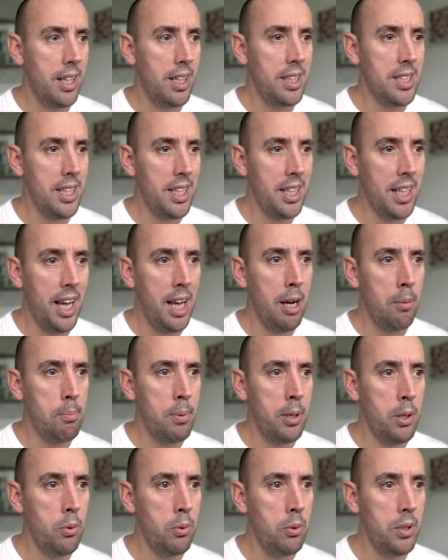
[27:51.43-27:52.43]
See that our
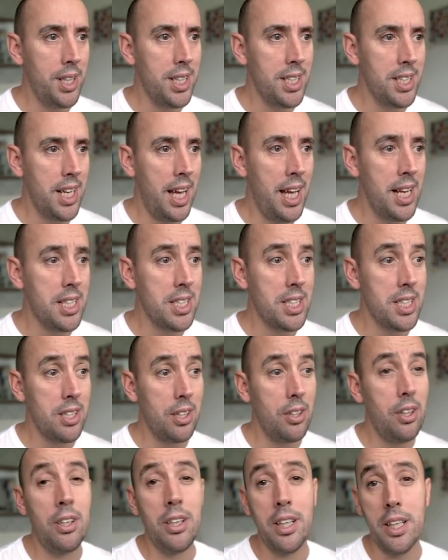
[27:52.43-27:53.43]
buildings and
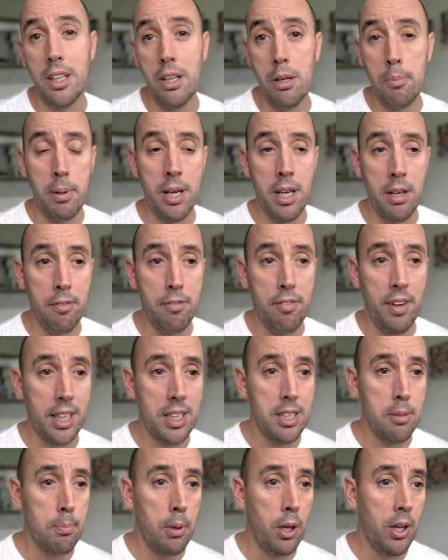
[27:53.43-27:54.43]
sky are being
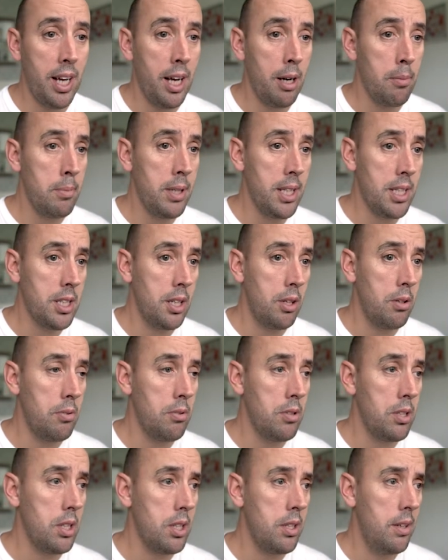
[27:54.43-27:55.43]
affected by our
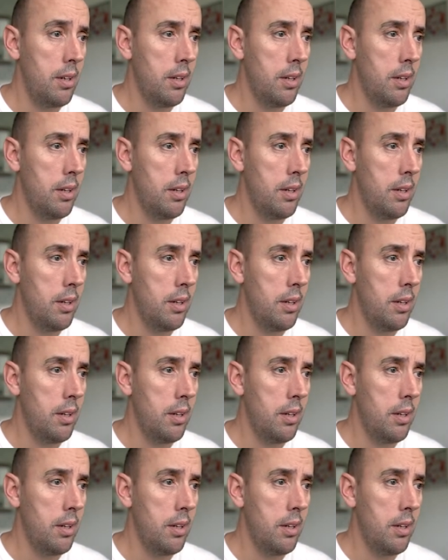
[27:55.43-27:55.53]
midtones.